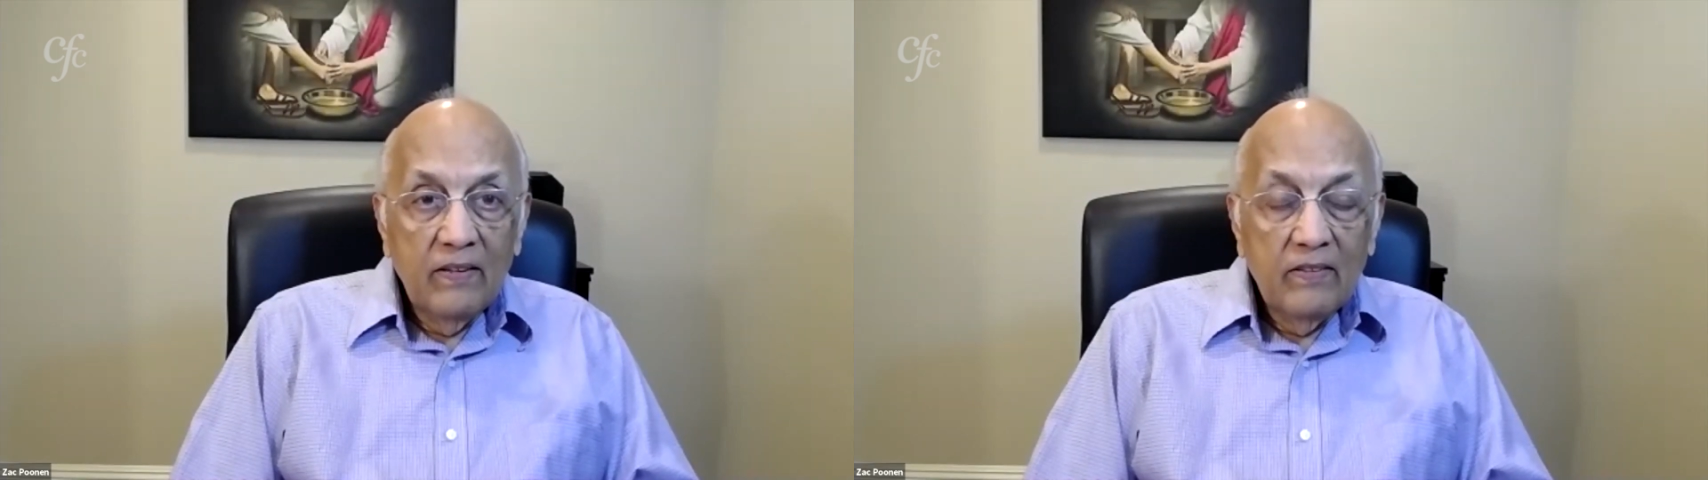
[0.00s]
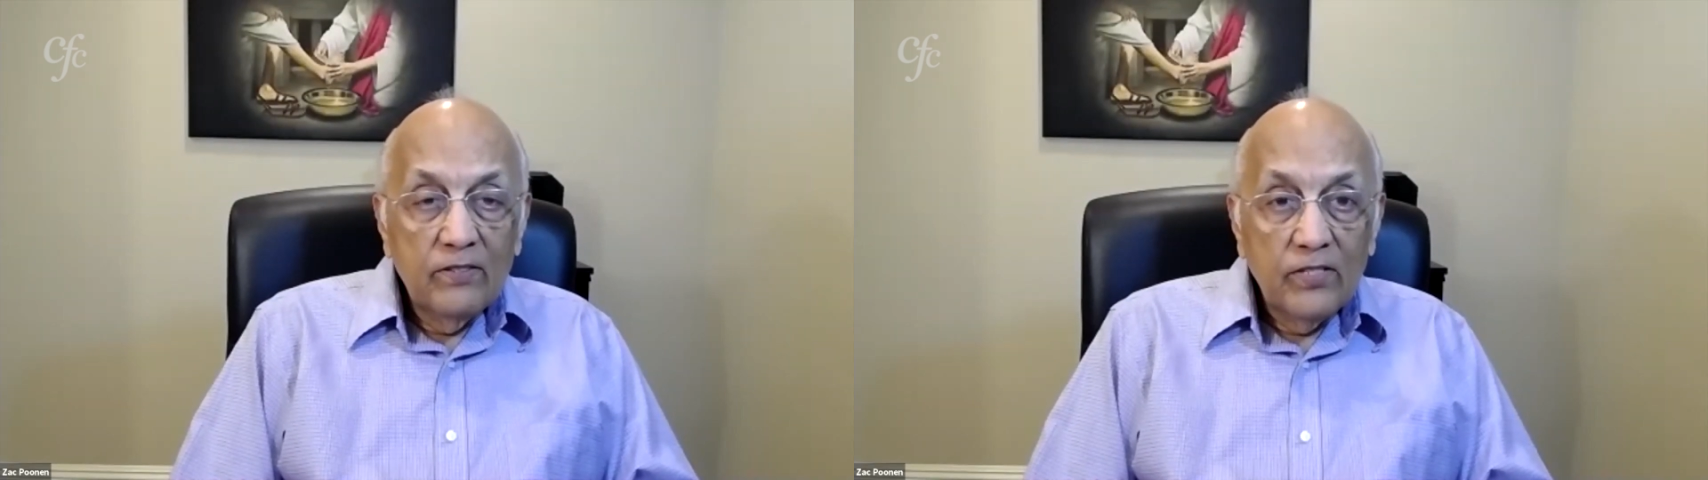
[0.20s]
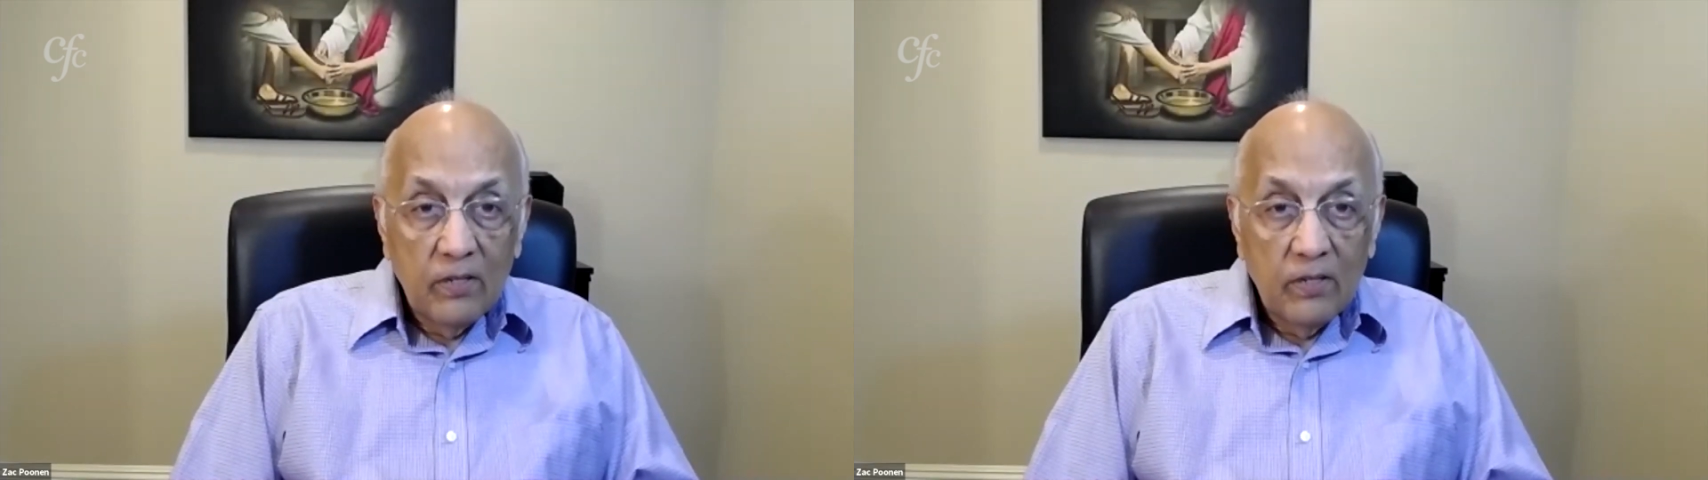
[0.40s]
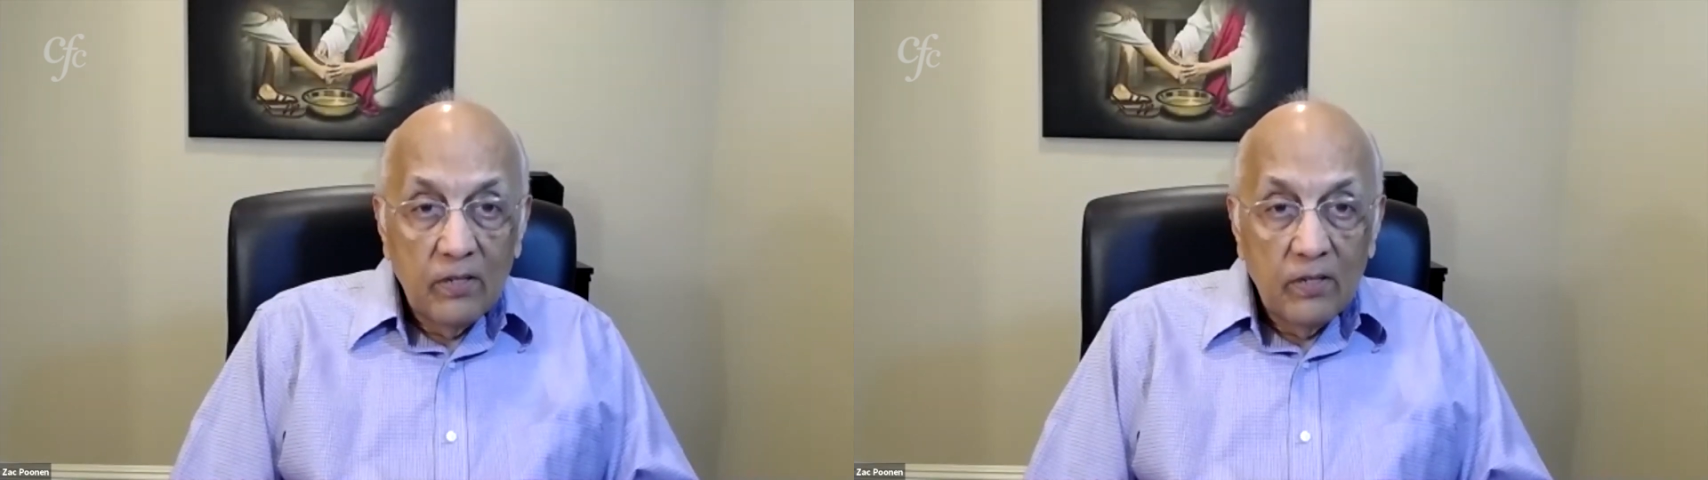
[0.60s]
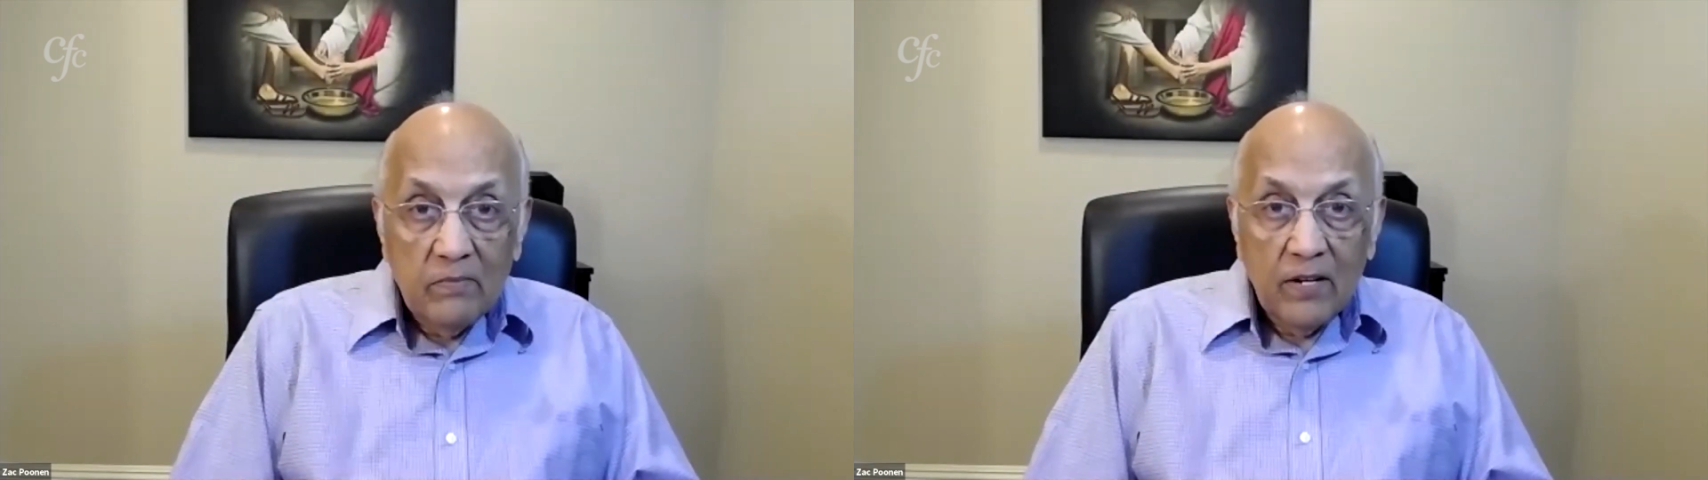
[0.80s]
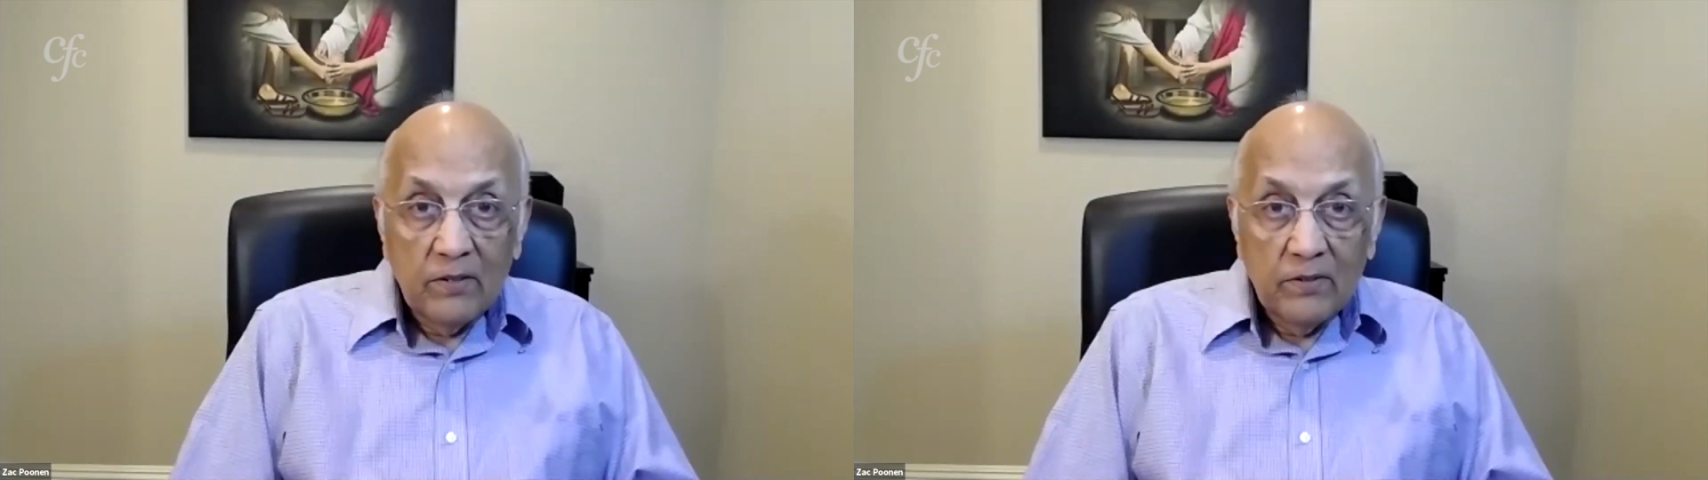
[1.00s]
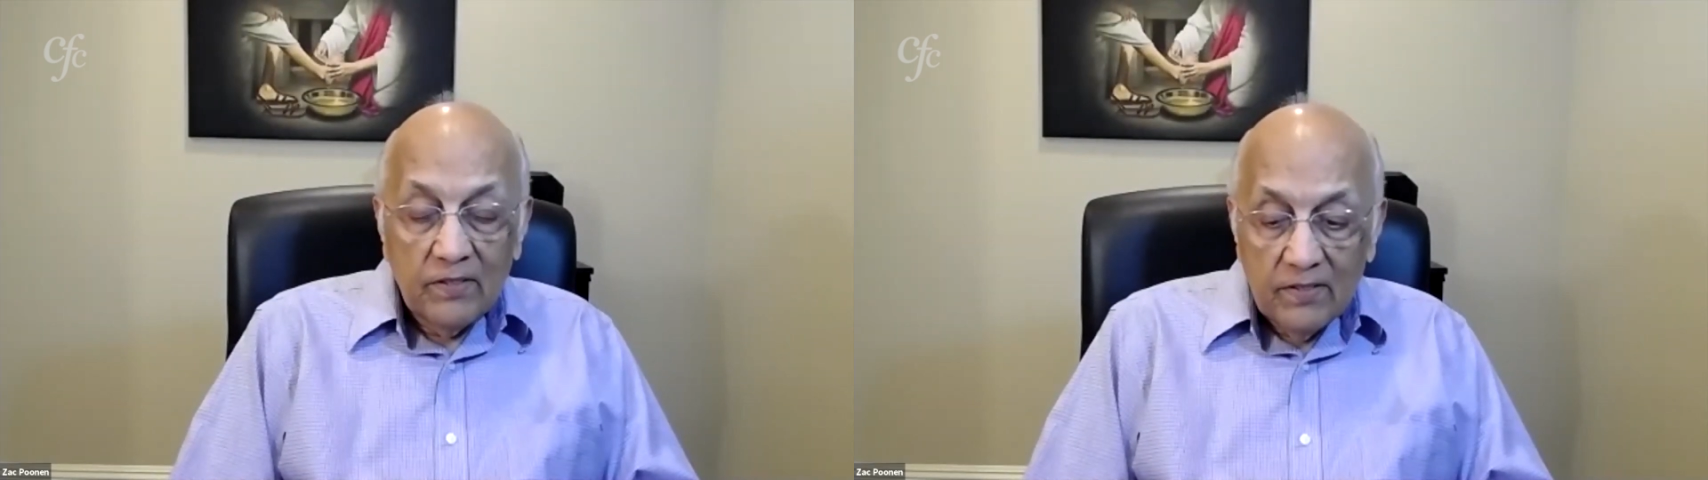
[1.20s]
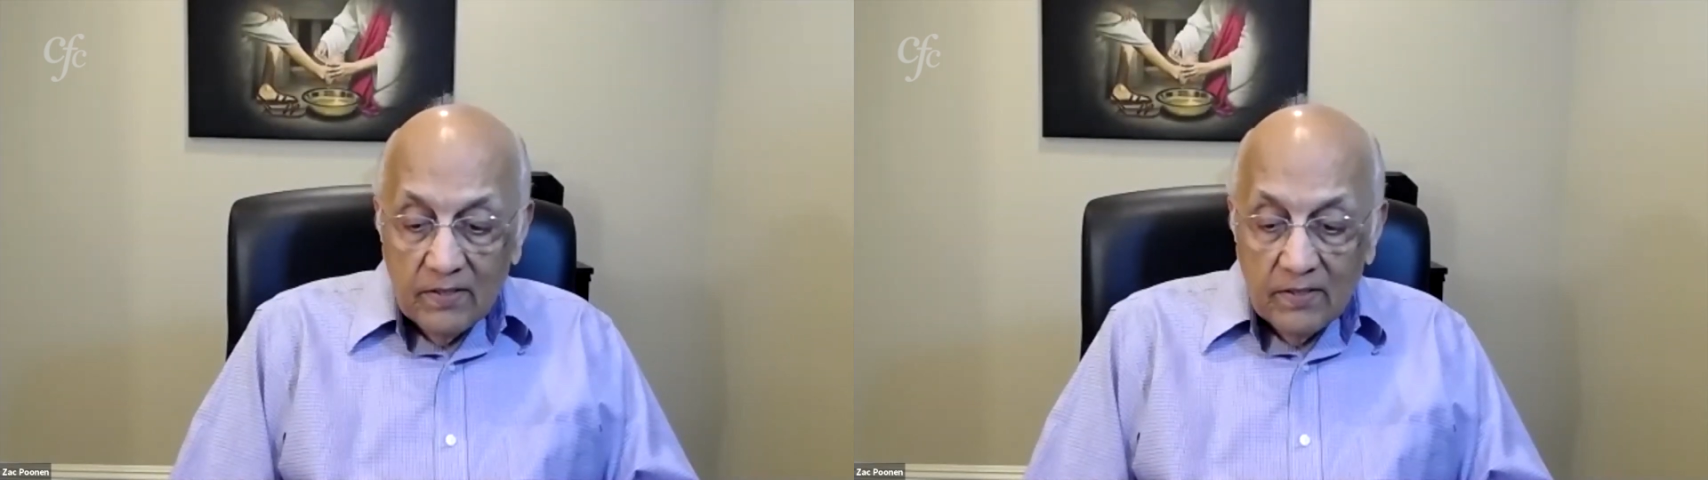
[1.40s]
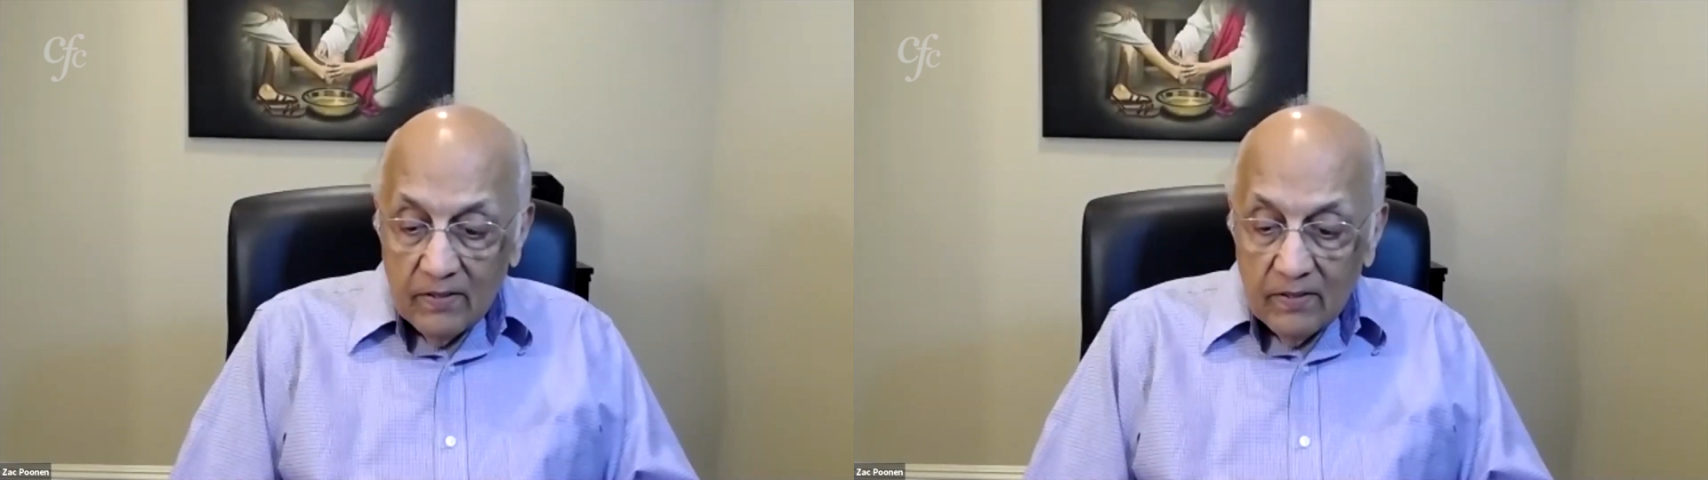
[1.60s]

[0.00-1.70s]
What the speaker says: the Sermon on the Mount.